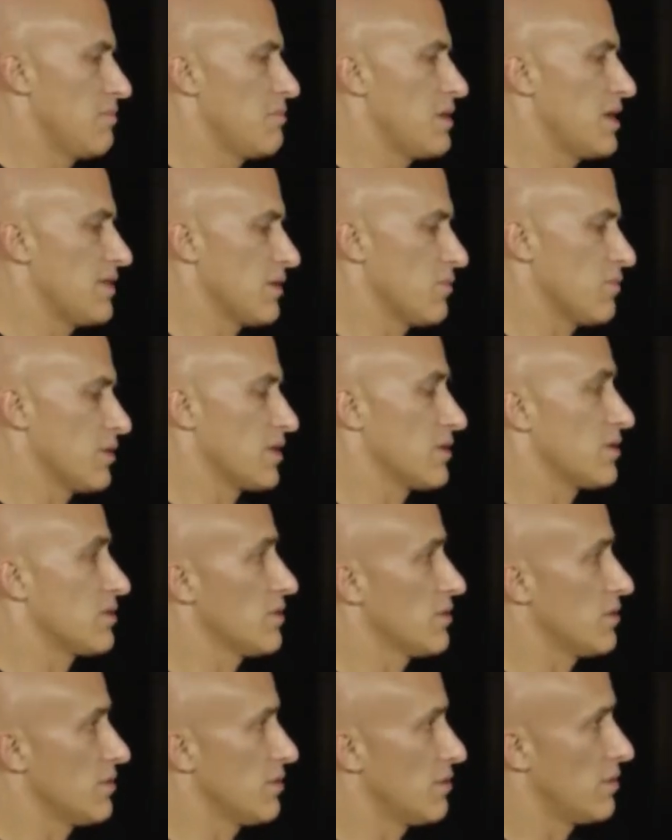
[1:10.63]
meant that we
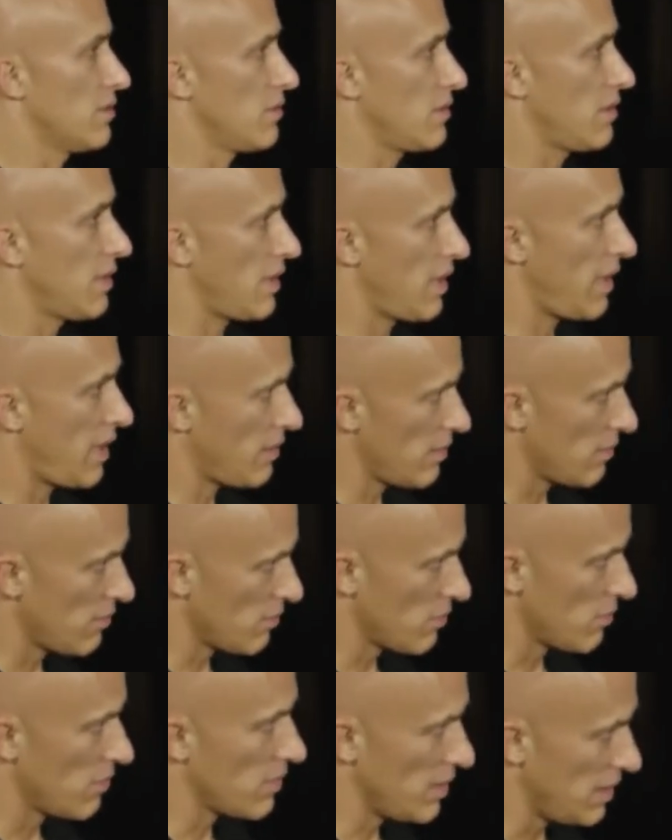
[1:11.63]
could
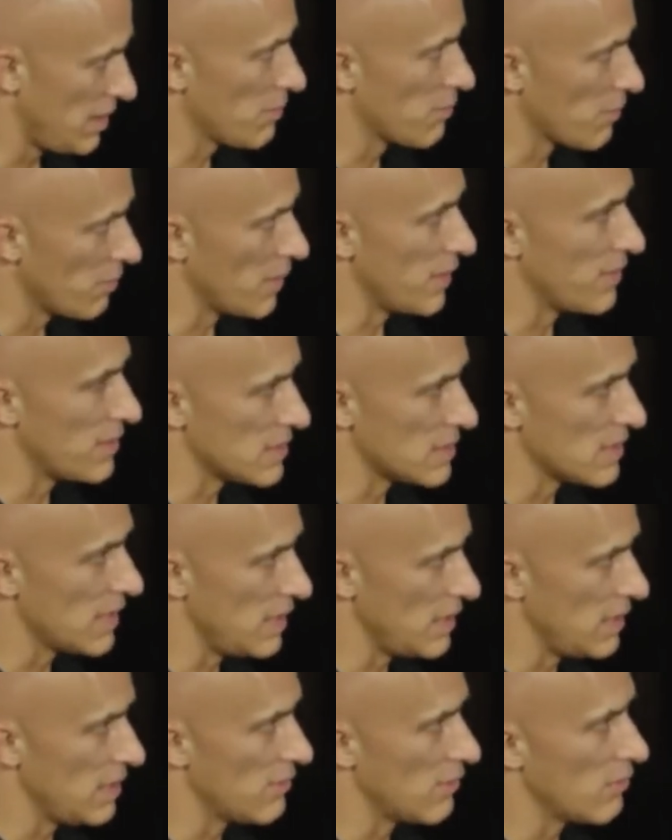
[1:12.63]
implement this
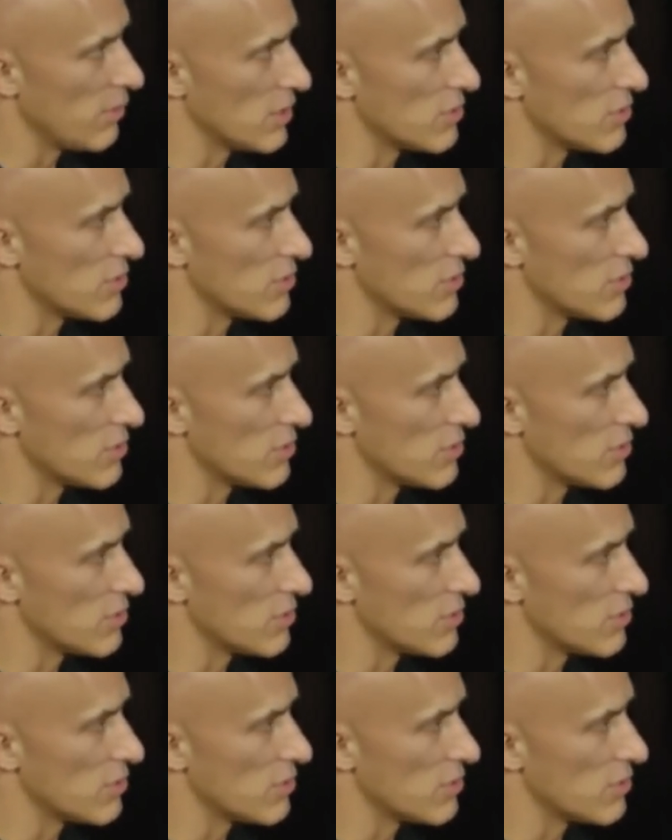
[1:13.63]
idea of a